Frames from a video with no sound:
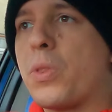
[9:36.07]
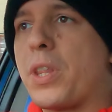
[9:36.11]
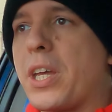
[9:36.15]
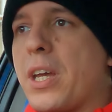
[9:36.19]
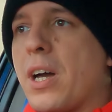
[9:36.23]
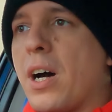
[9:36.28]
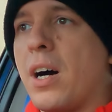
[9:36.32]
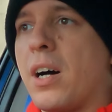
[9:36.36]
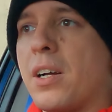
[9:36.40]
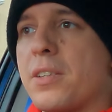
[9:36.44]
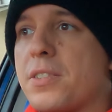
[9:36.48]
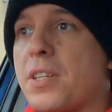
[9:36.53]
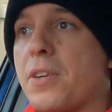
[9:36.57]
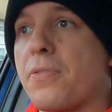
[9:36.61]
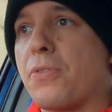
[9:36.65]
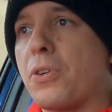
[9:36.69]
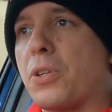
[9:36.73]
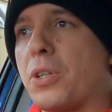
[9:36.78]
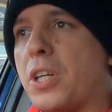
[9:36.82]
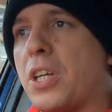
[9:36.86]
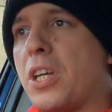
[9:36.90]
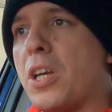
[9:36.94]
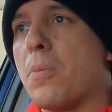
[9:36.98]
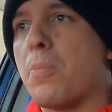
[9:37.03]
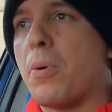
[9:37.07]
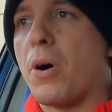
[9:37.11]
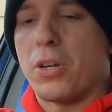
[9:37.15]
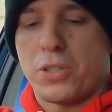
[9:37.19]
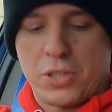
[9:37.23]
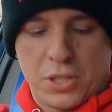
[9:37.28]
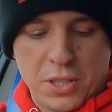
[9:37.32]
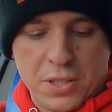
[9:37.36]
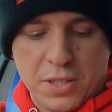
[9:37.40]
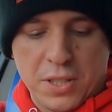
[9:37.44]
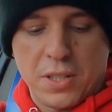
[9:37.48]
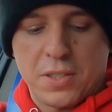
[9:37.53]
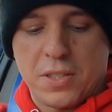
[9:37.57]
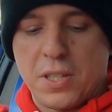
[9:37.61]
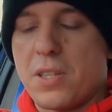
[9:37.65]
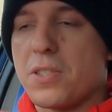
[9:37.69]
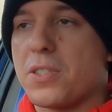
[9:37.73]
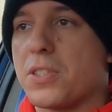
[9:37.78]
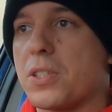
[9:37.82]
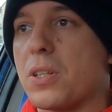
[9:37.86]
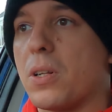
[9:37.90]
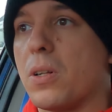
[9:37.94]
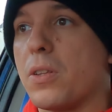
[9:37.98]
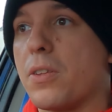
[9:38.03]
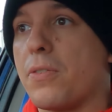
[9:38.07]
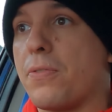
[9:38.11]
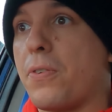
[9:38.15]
they are different gearboxes. This is still the